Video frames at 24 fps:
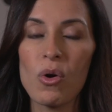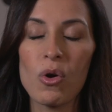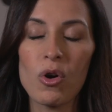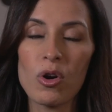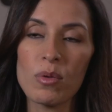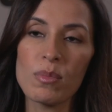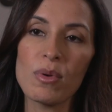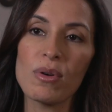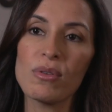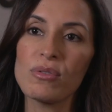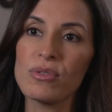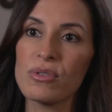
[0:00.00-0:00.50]

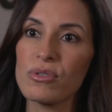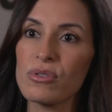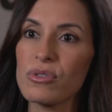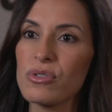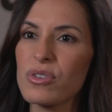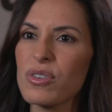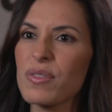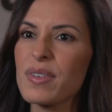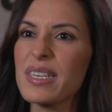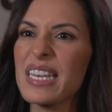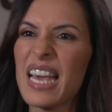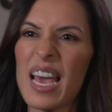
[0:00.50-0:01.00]
Hormones are
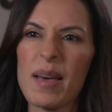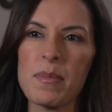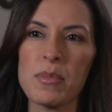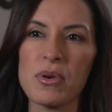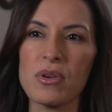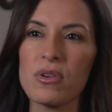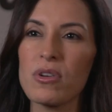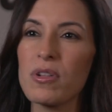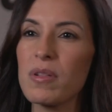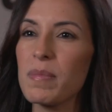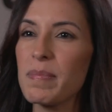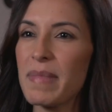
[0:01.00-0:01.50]
sort of
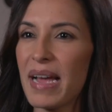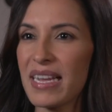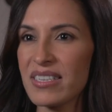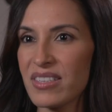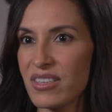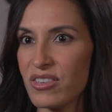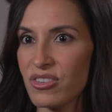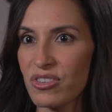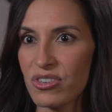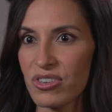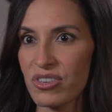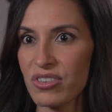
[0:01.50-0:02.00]
chemical
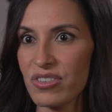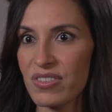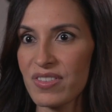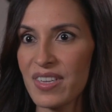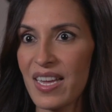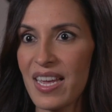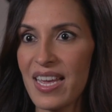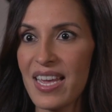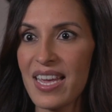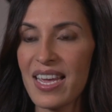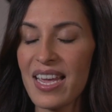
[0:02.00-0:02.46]
messengers.